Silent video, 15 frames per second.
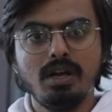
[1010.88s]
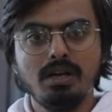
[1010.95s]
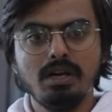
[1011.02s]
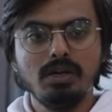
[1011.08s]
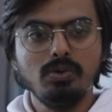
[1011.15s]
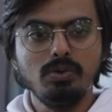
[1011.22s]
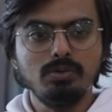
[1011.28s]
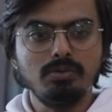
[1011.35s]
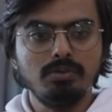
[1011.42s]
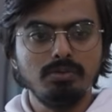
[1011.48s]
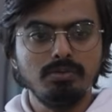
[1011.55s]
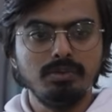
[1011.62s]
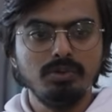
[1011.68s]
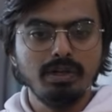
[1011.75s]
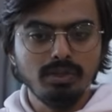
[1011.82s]
how
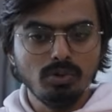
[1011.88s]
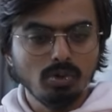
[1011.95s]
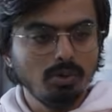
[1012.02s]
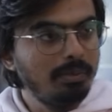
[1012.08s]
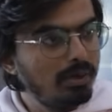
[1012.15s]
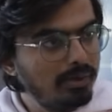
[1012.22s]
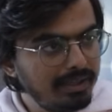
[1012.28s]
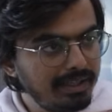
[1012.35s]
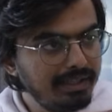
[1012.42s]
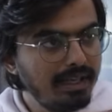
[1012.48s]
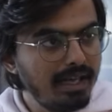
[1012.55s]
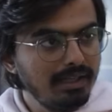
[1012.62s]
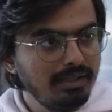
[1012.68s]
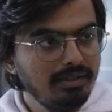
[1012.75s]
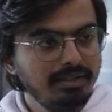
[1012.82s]
do I go about data
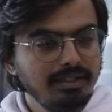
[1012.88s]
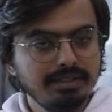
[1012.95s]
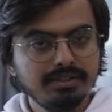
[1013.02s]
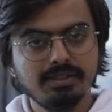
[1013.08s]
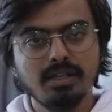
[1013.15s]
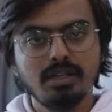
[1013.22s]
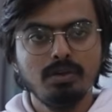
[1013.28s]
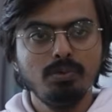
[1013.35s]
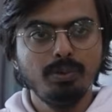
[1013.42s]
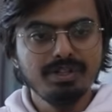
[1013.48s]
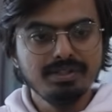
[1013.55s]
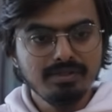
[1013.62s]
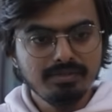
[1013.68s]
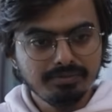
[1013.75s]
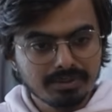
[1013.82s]
analytics? What
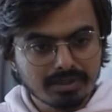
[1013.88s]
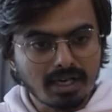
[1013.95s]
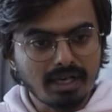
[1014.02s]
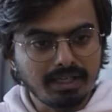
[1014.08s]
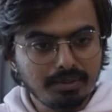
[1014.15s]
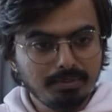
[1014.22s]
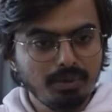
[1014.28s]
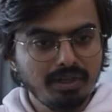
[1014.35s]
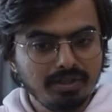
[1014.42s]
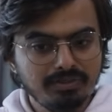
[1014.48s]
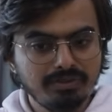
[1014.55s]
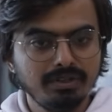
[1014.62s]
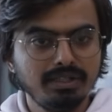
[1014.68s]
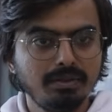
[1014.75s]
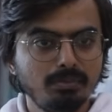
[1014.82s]
is the starting point
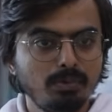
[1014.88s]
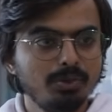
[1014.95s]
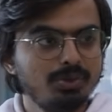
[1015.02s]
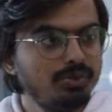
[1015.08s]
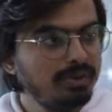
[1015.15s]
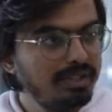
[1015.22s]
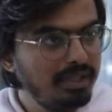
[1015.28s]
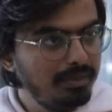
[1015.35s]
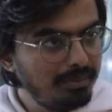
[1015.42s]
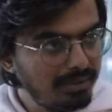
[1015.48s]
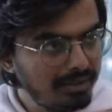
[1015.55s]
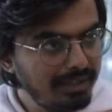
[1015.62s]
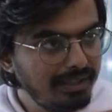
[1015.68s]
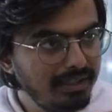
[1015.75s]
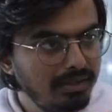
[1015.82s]
for them? What should they be
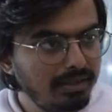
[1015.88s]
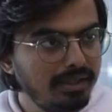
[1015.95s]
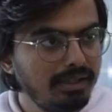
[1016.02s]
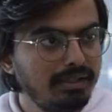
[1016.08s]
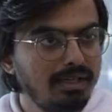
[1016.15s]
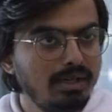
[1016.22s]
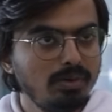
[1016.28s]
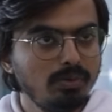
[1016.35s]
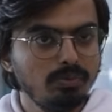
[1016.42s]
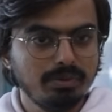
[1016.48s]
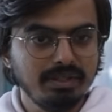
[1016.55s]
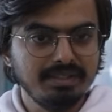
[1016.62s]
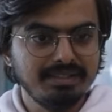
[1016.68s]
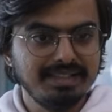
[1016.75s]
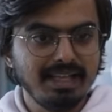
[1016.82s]
reading right now?
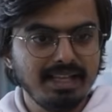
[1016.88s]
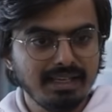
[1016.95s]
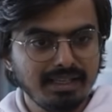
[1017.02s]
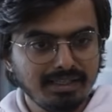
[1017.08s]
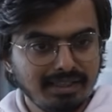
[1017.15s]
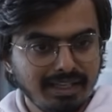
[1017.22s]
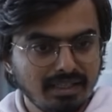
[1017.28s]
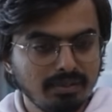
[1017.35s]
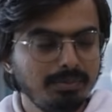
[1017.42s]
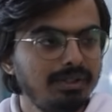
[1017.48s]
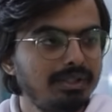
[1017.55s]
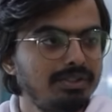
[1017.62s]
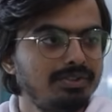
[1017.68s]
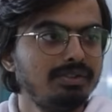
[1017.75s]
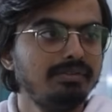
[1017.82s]
Is there any
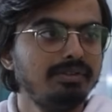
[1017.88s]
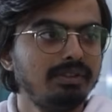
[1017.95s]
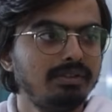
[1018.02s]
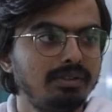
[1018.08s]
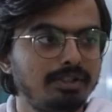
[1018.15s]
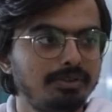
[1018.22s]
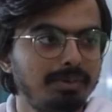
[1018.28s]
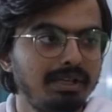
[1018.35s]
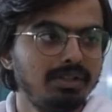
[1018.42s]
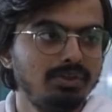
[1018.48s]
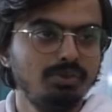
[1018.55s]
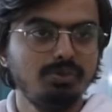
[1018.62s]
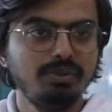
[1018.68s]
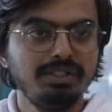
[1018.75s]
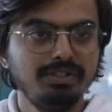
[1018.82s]
recommendation with respect
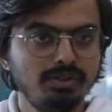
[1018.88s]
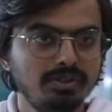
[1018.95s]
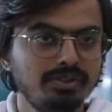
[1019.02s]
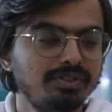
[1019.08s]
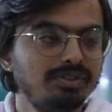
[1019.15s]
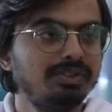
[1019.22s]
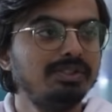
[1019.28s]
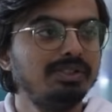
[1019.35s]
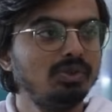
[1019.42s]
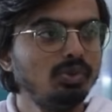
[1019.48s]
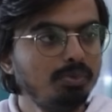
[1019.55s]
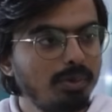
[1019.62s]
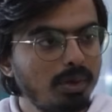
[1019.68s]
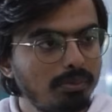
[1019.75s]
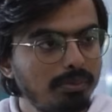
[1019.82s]
to resources that
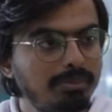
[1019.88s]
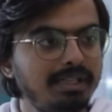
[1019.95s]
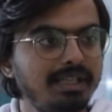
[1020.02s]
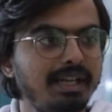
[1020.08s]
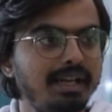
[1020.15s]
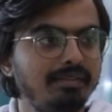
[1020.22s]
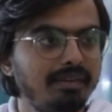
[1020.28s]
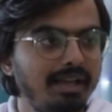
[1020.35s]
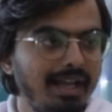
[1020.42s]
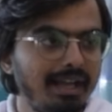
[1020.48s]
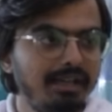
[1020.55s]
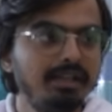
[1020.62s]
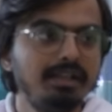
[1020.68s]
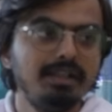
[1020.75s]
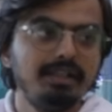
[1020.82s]
you probably have
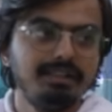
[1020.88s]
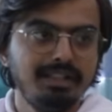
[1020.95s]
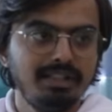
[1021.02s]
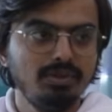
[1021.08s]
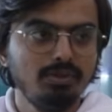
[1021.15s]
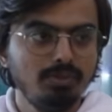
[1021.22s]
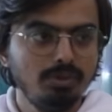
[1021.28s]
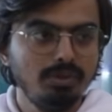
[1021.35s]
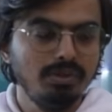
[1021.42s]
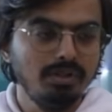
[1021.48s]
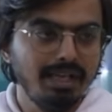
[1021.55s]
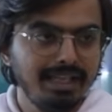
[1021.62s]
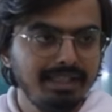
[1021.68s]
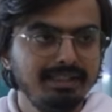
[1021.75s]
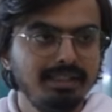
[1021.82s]
had that you would
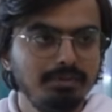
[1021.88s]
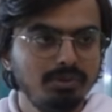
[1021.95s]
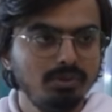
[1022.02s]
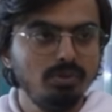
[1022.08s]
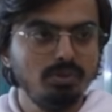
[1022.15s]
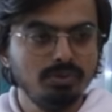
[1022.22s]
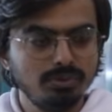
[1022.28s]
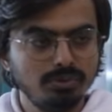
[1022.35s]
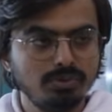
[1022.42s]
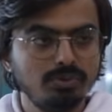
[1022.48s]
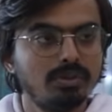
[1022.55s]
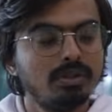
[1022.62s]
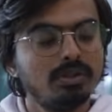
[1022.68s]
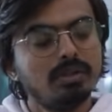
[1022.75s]
like them to go through?